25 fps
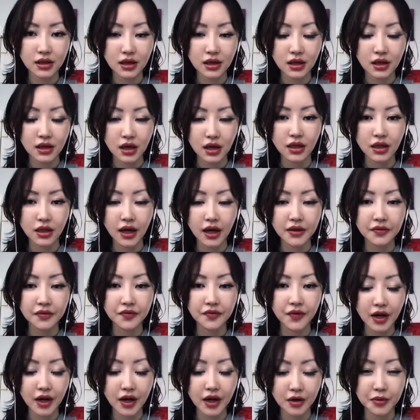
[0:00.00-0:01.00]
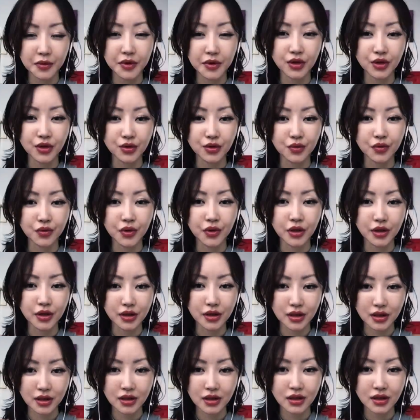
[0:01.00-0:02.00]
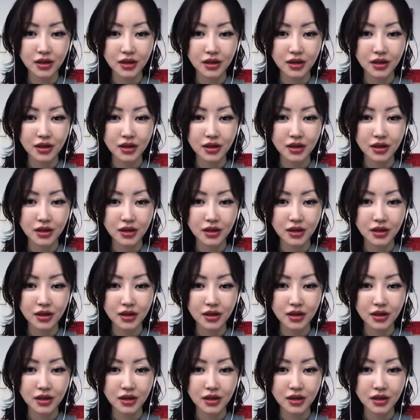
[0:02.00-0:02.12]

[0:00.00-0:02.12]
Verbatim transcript: In that environment, you work.